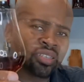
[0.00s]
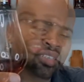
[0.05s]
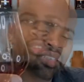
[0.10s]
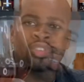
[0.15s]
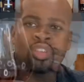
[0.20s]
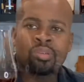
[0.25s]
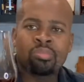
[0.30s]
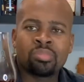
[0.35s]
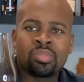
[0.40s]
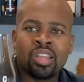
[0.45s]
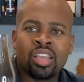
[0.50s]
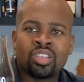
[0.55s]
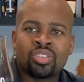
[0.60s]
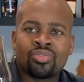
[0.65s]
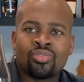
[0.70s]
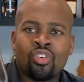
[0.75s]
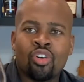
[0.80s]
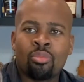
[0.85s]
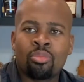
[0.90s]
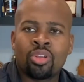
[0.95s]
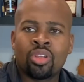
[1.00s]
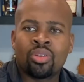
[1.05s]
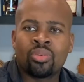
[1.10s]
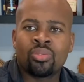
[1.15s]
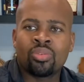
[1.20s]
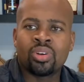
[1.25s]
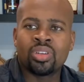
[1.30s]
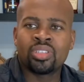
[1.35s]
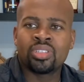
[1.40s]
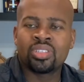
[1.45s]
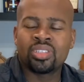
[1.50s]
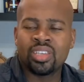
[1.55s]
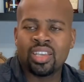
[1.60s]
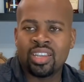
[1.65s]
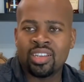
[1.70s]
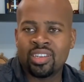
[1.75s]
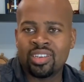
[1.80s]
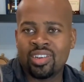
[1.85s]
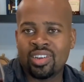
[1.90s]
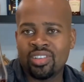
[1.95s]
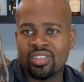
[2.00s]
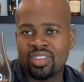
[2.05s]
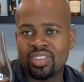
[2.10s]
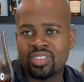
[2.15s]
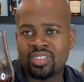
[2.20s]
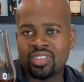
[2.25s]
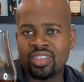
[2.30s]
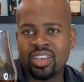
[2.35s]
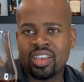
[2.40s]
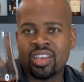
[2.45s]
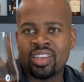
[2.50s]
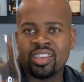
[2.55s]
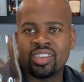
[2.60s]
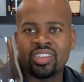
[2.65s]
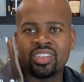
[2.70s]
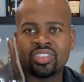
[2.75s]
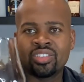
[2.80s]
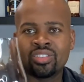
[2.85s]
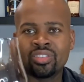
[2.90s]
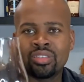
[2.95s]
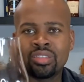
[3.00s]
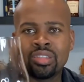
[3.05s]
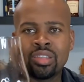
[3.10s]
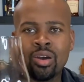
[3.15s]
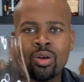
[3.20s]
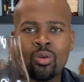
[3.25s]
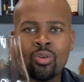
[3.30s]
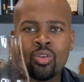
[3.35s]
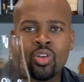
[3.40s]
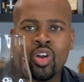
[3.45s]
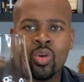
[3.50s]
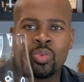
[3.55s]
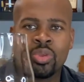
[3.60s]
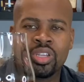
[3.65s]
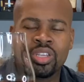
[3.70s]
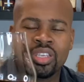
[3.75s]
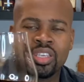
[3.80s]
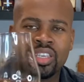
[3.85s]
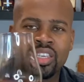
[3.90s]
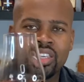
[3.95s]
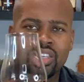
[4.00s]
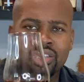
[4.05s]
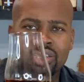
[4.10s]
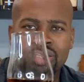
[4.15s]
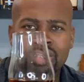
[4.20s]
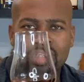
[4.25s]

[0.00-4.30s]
Some legs forming on one side, the other side. It is now coming in.